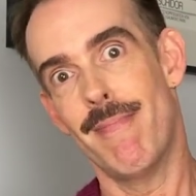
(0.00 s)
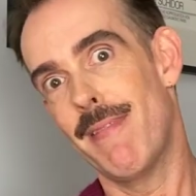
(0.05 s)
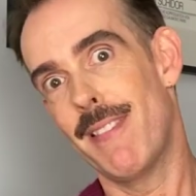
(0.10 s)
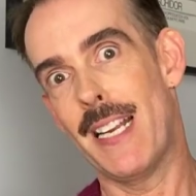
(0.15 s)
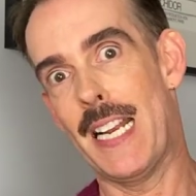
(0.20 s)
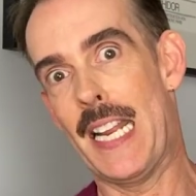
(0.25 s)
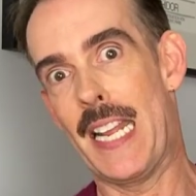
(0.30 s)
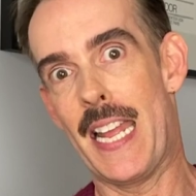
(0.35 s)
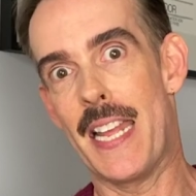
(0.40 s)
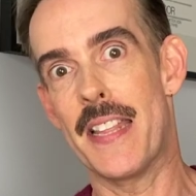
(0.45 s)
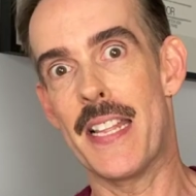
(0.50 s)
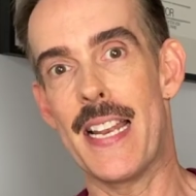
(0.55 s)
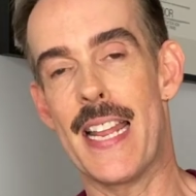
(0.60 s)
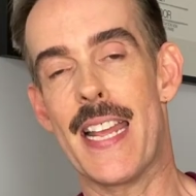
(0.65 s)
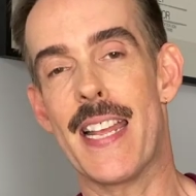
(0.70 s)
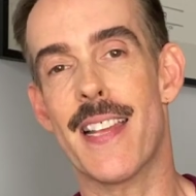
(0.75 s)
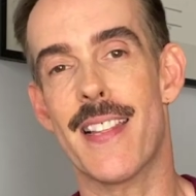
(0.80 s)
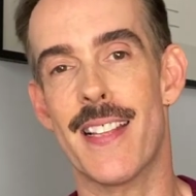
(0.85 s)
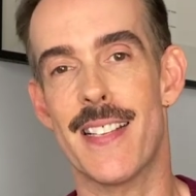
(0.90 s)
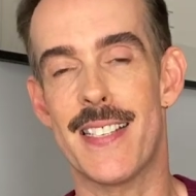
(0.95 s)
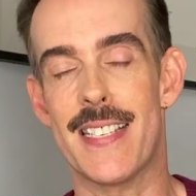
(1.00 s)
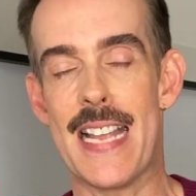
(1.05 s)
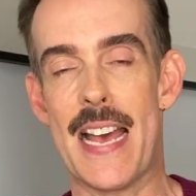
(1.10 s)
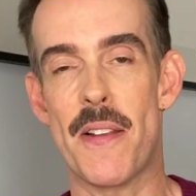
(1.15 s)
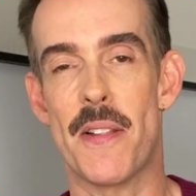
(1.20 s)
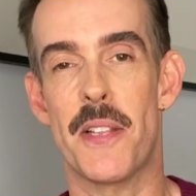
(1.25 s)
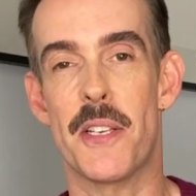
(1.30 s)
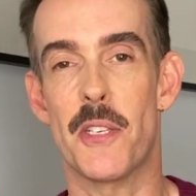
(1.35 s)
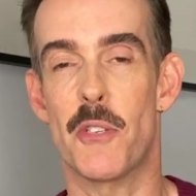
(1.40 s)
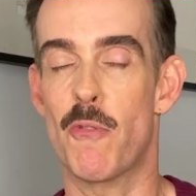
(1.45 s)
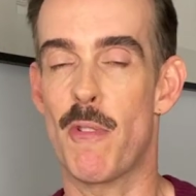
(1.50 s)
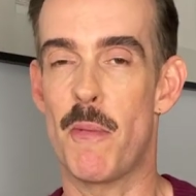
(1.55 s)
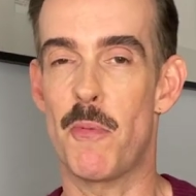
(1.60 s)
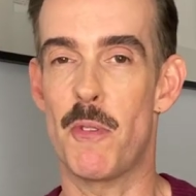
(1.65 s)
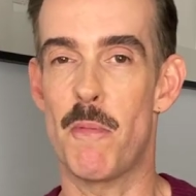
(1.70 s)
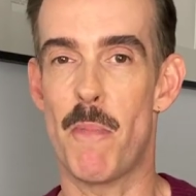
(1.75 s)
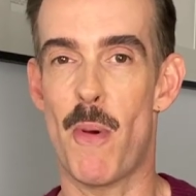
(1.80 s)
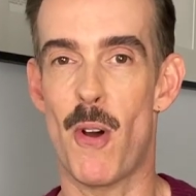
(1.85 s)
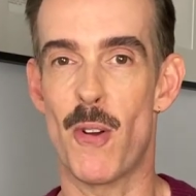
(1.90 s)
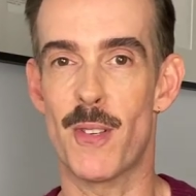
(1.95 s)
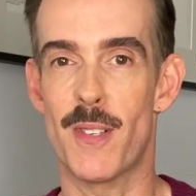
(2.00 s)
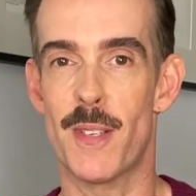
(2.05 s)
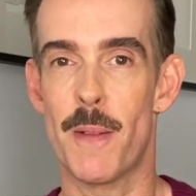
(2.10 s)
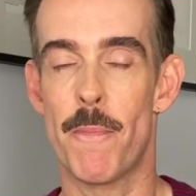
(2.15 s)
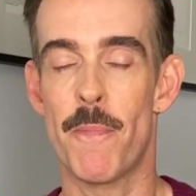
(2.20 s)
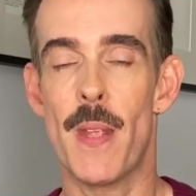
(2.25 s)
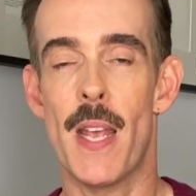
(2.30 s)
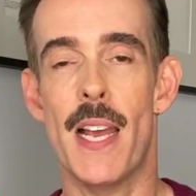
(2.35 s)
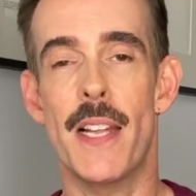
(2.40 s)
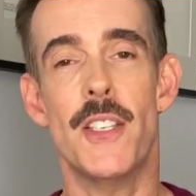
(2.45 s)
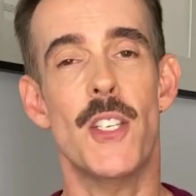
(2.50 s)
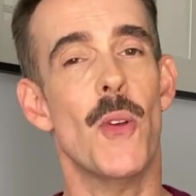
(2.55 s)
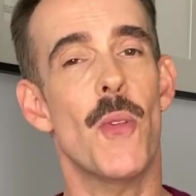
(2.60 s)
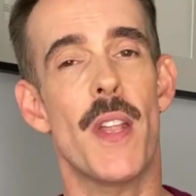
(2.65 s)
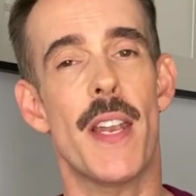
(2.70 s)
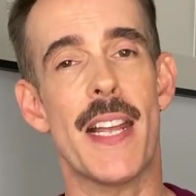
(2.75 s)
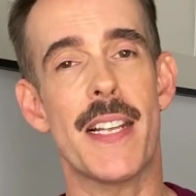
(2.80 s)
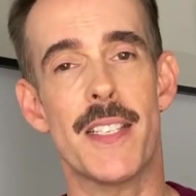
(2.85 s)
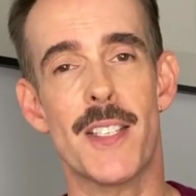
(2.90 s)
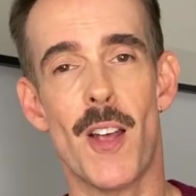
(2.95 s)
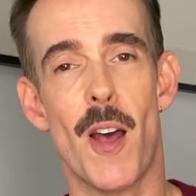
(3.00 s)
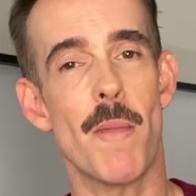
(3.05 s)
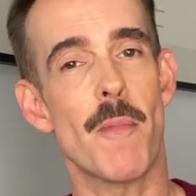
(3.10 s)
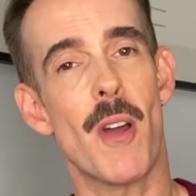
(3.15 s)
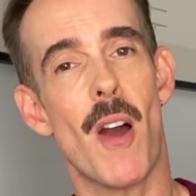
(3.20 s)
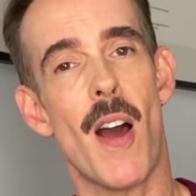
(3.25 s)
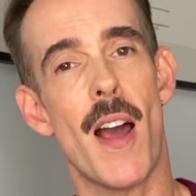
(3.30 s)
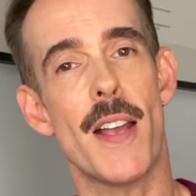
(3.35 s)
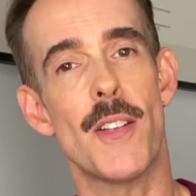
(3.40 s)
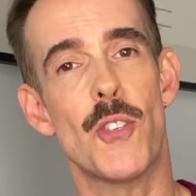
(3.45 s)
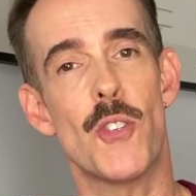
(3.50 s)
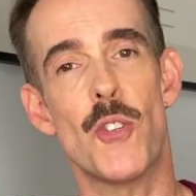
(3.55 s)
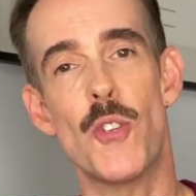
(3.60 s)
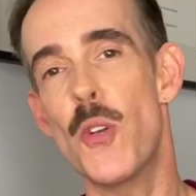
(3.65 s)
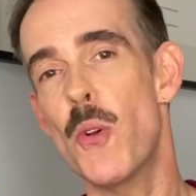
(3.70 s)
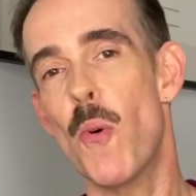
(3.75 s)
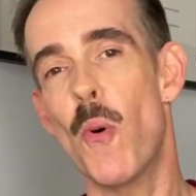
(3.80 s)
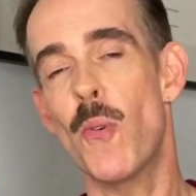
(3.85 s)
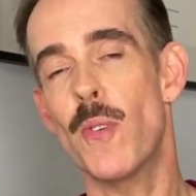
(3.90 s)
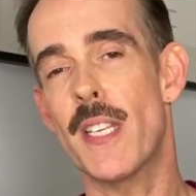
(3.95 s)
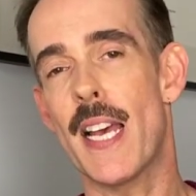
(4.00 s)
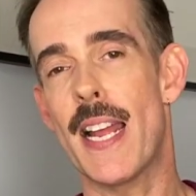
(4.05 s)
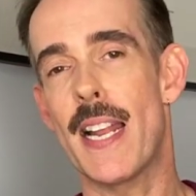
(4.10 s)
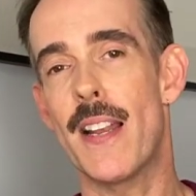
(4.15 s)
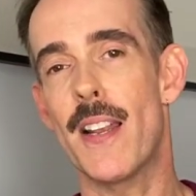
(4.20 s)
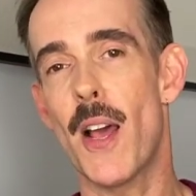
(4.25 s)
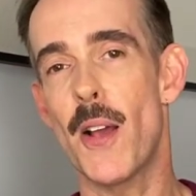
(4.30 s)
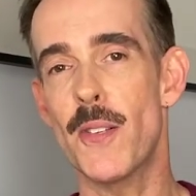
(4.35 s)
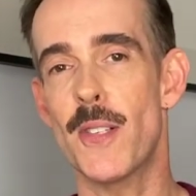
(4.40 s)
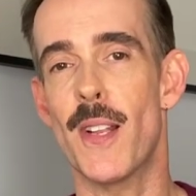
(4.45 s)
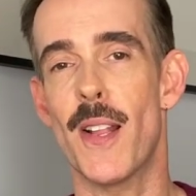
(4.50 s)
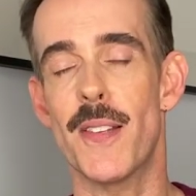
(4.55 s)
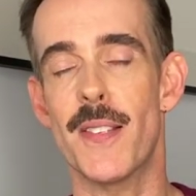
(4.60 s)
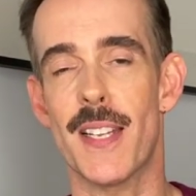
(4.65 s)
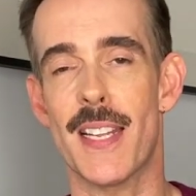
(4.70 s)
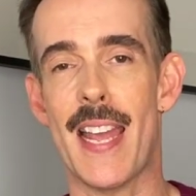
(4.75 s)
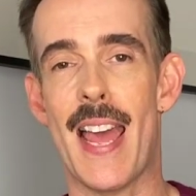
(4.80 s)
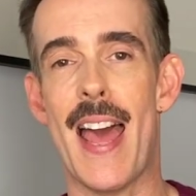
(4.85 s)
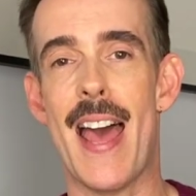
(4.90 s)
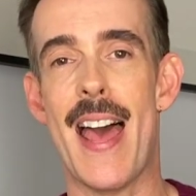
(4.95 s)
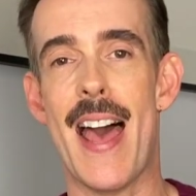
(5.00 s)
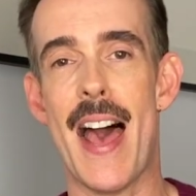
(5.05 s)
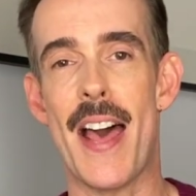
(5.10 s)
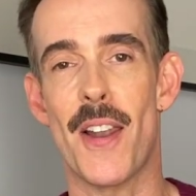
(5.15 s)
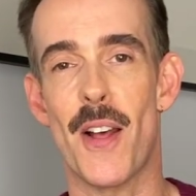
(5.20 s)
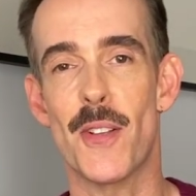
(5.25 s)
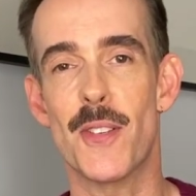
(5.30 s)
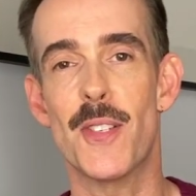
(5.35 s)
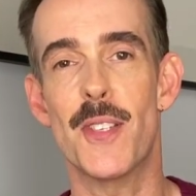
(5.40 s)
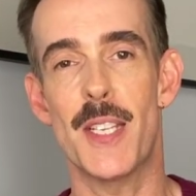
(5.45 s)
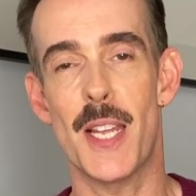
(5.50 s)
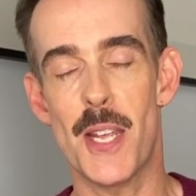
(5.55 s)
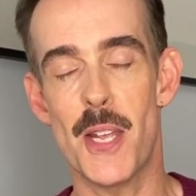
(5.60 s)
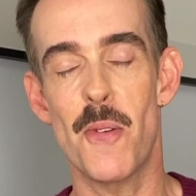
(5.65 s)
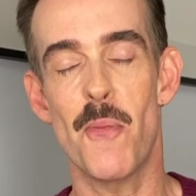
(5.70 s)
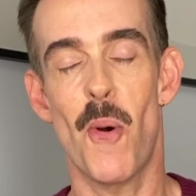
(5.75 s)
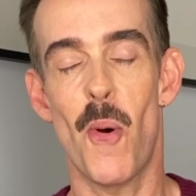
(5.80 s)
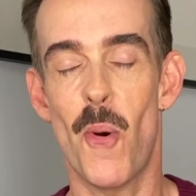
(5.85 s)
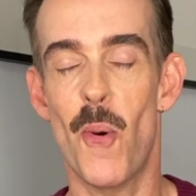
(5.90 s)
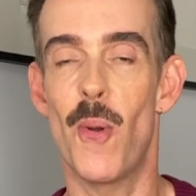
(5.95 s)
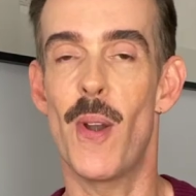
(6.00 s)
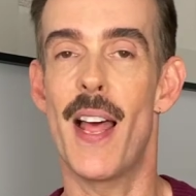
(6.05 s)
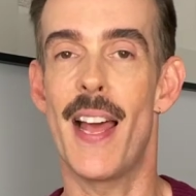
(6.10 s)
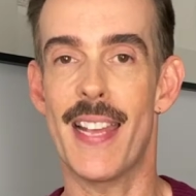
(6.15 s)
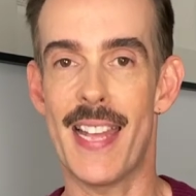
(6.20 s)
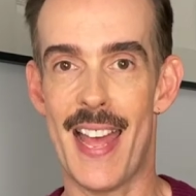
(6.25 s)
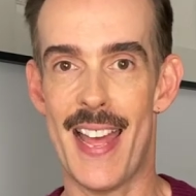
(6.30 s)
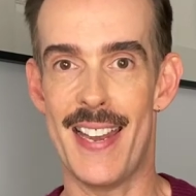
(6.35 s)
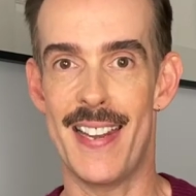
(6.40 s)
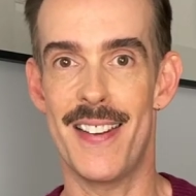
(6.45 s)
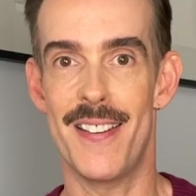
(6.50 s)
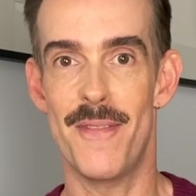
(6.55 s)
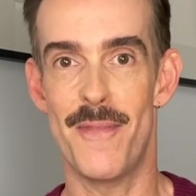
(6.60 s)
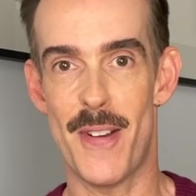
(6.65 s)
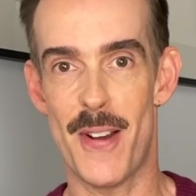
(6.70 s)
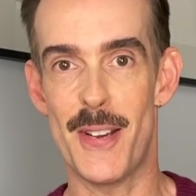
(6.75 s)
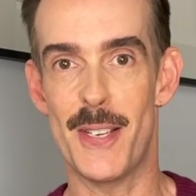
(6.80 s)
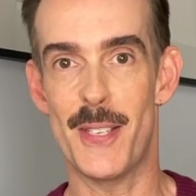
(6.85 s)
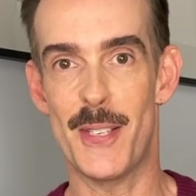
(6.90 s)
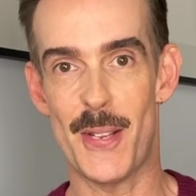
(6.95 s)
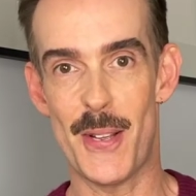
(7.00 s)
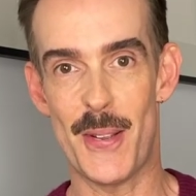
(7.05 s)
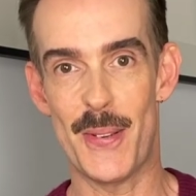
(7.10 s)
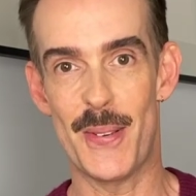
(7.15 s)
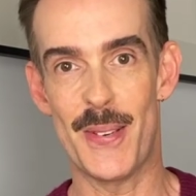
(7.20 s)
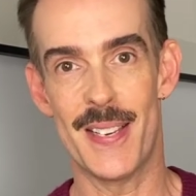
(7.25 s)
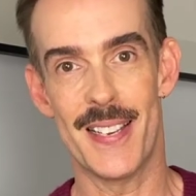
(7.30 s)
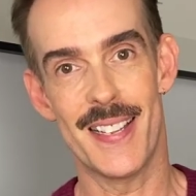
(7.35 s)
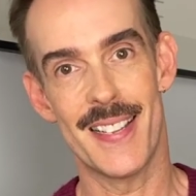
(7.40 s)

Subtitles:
clicking the link that's down in the description box. Until the next time, guys, you all take loads and loads of care, and I'll see you all again very soon.